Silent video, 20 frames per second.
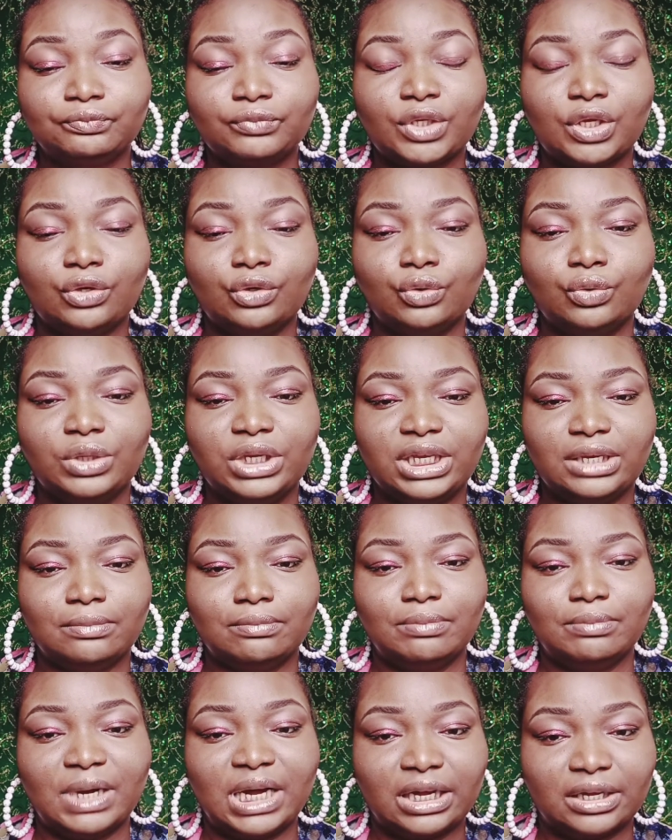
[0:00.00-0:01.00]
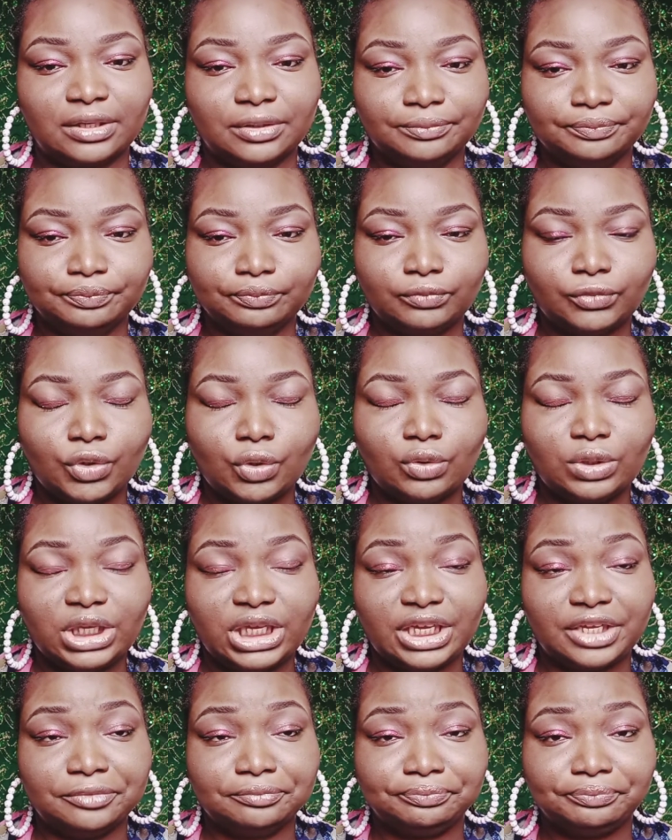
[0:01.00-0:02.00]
looking back. Okay,